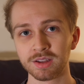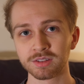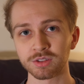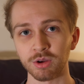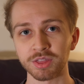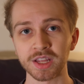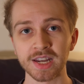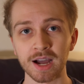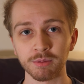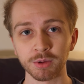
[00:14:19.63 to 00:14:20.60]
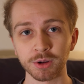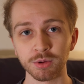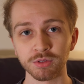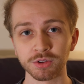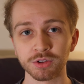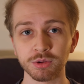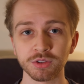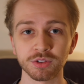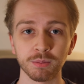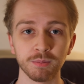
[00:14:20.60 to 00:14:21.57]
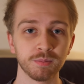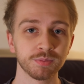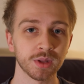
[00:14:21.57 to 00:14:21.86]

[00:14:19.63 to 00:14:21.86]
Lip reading: So I think now I'm going to move on to doing some